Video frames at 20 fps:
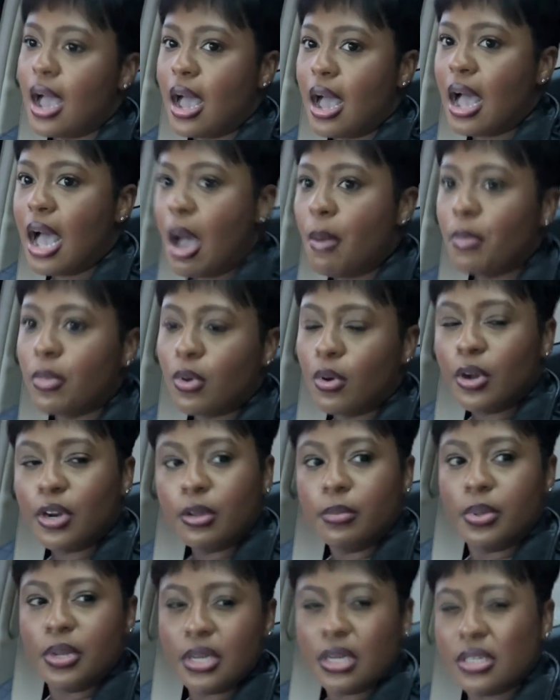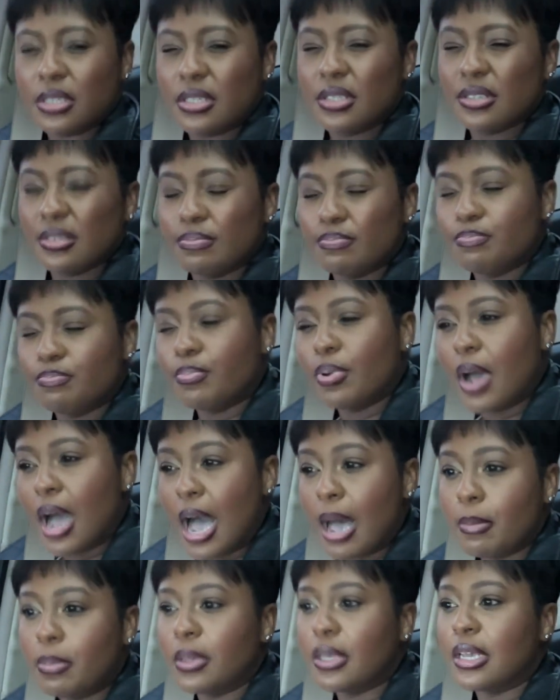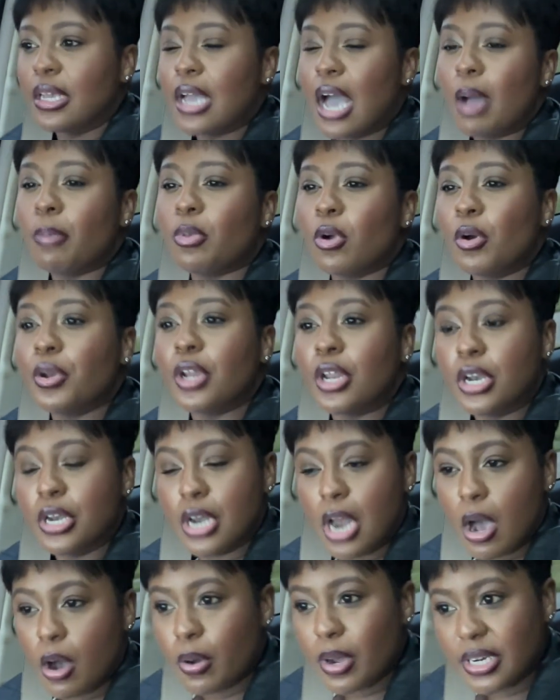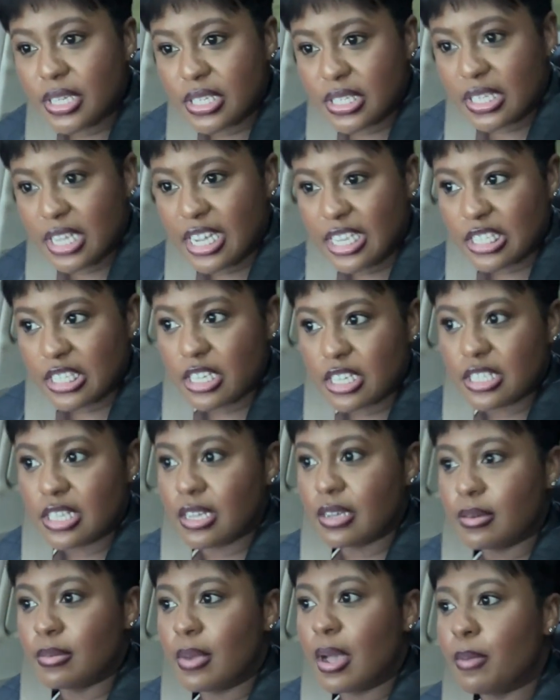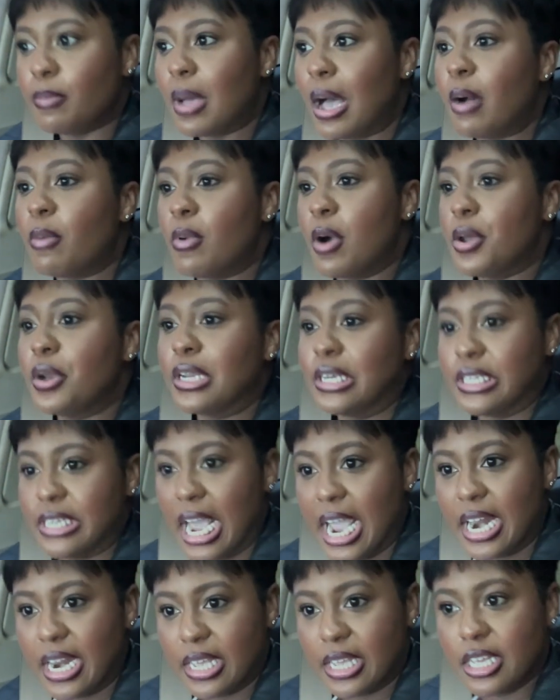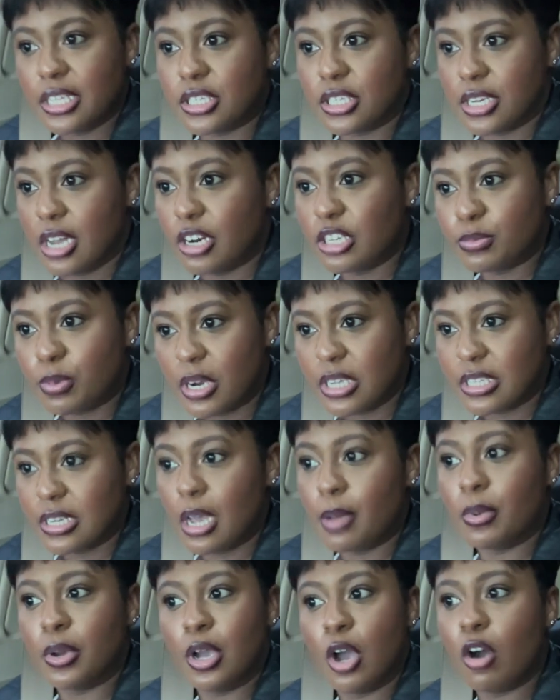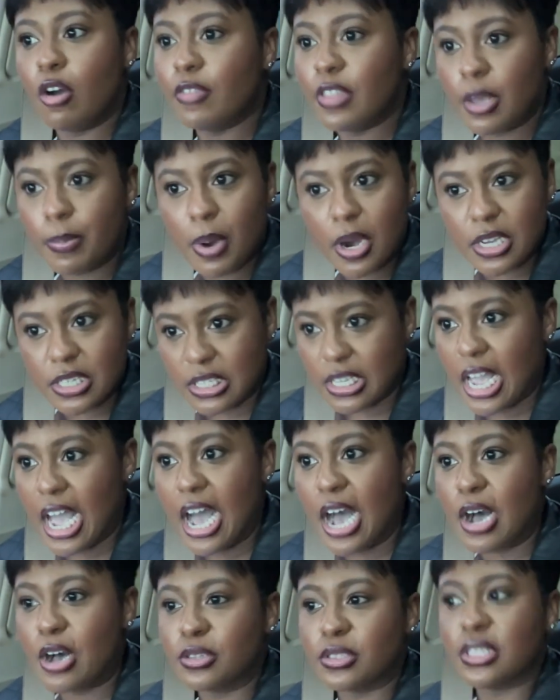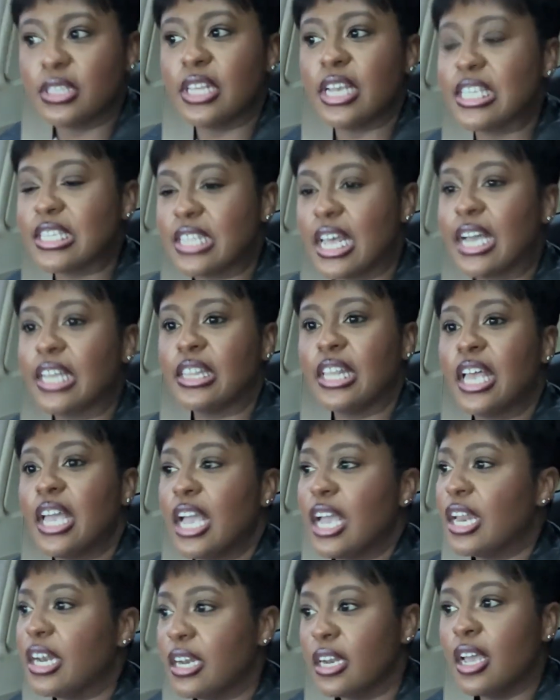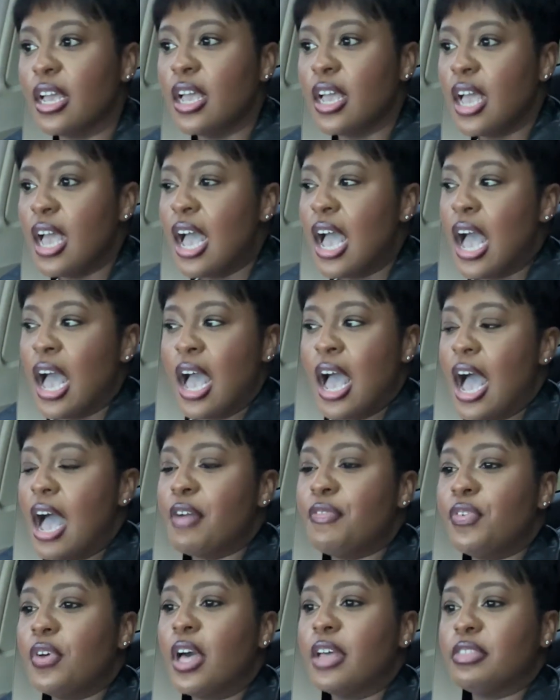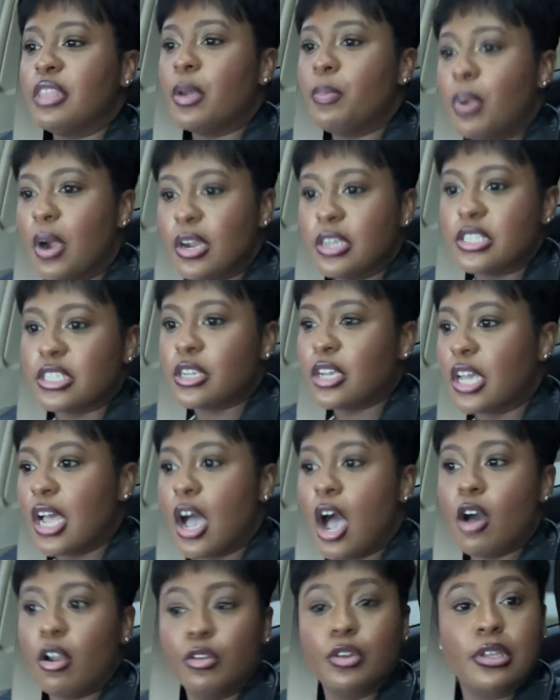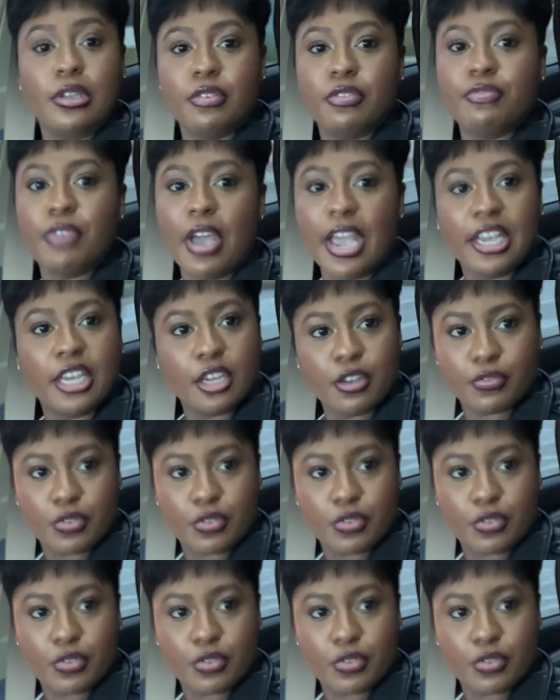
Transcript: I'm gonna be I'm gonna know in a sense, because I want to date and get to know this person. I'm gonna go to that person's house and things like that, and I feel like that person could only fake it for